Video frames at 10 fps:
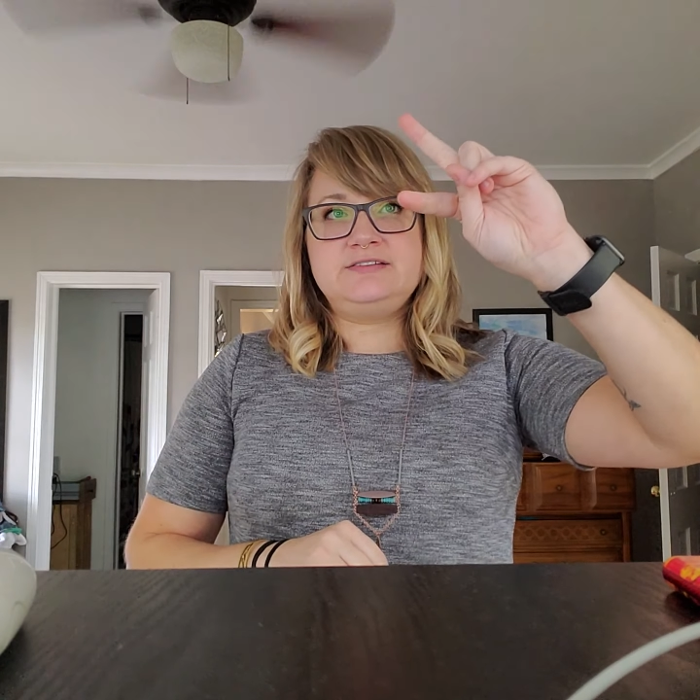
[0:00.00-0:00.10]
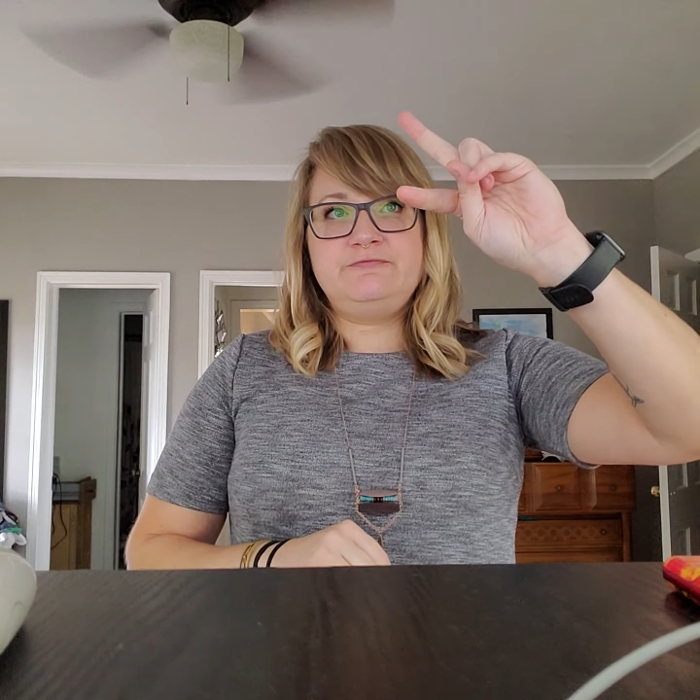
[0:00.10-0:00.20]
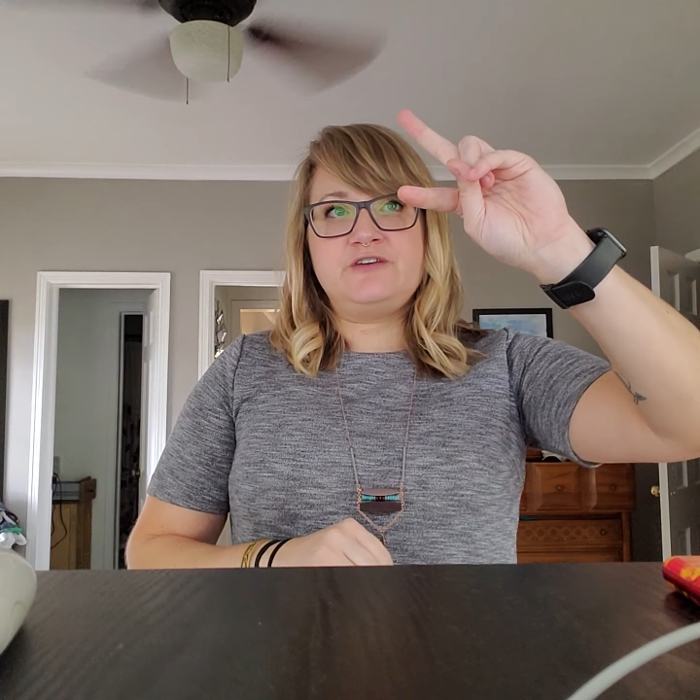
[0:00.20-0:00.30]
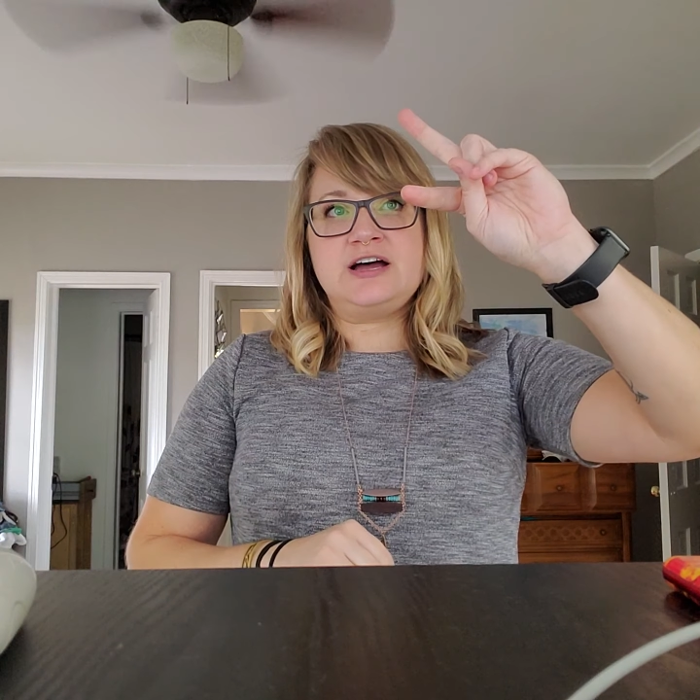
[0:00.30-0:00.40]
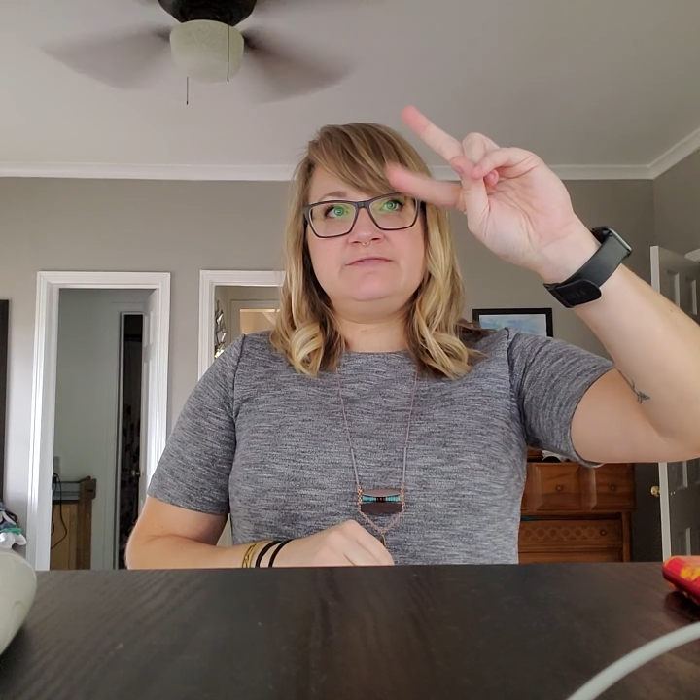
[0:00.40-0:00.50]

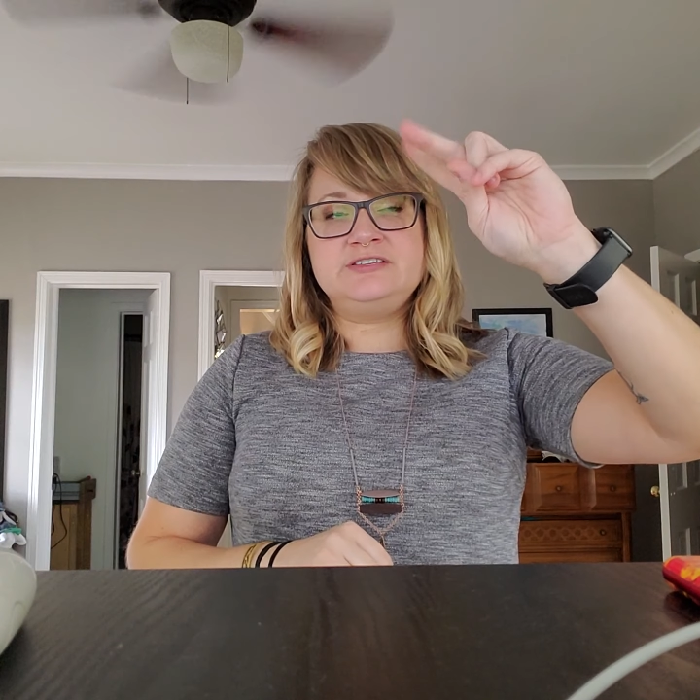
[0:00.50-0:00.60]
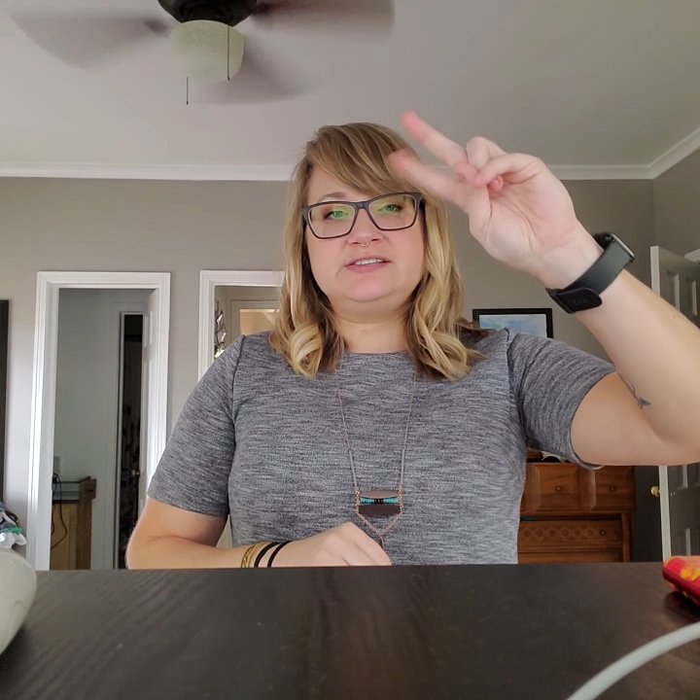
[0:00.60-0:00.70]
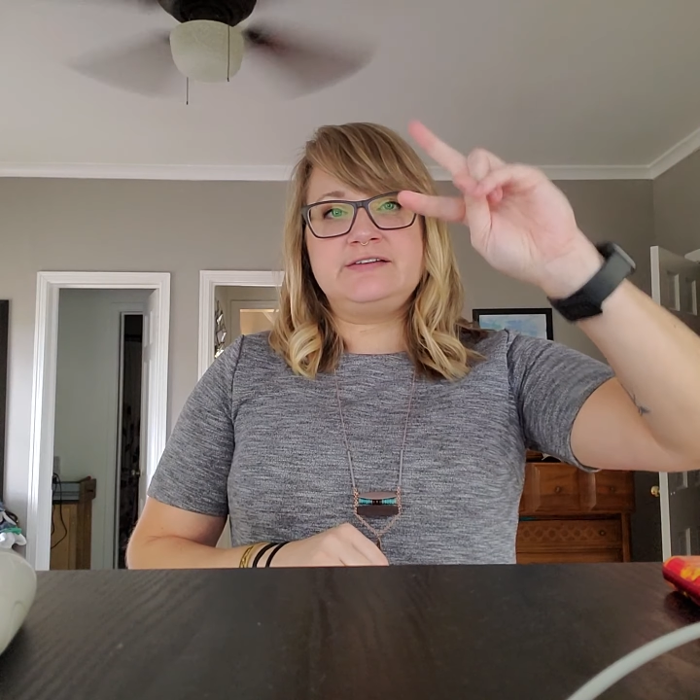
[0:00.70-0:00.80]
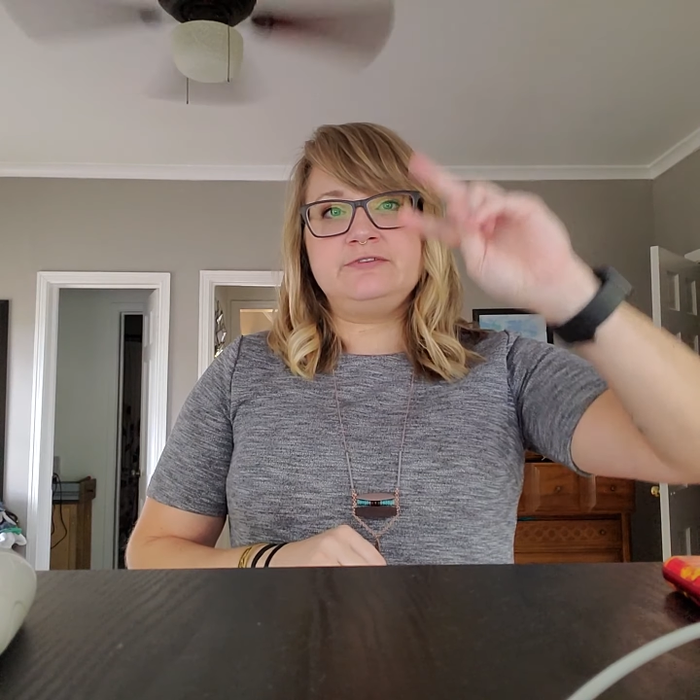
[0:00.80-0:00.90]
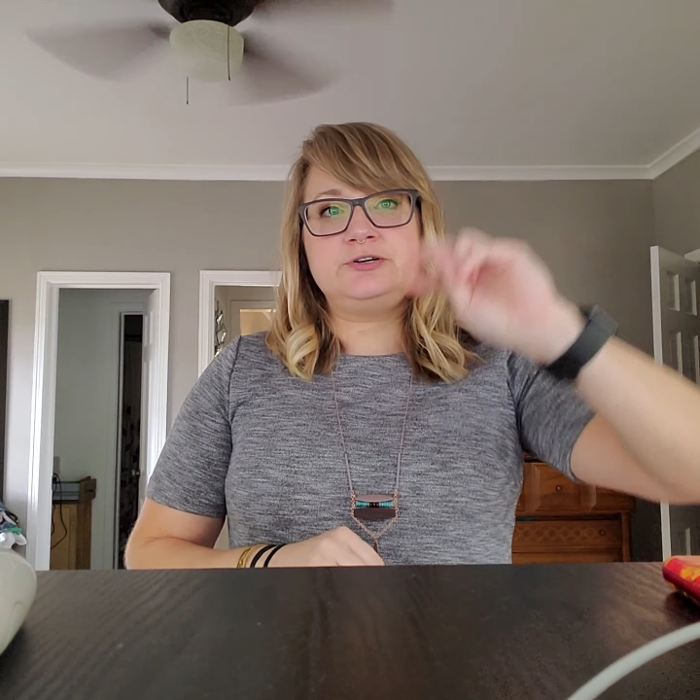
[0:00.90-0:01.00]
5 and
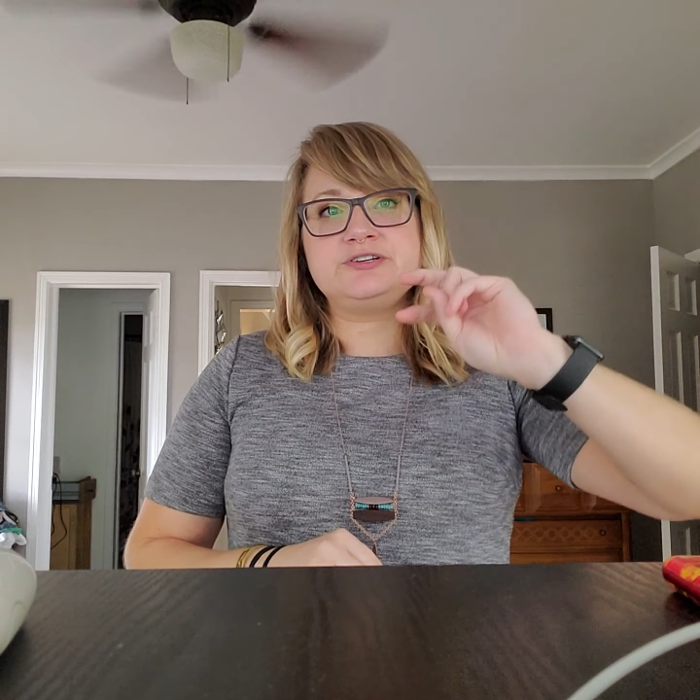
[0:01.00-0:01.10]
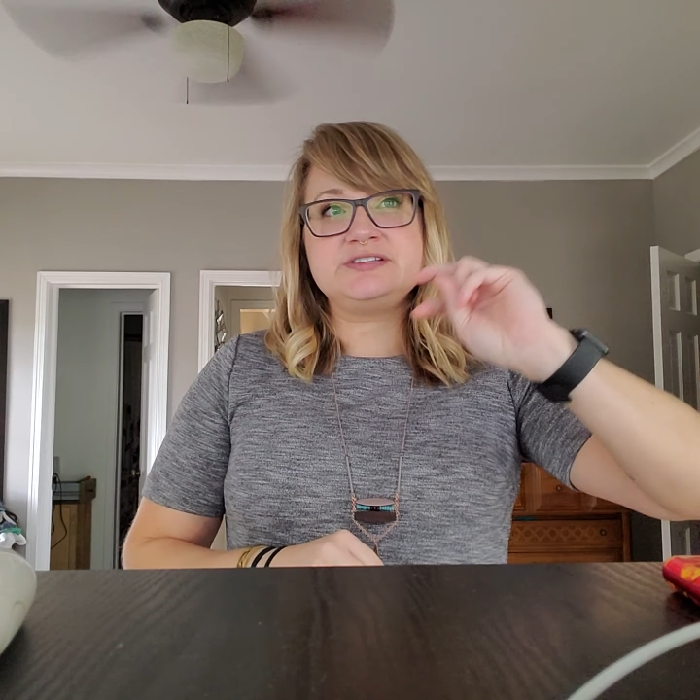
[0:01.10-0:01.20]
7 are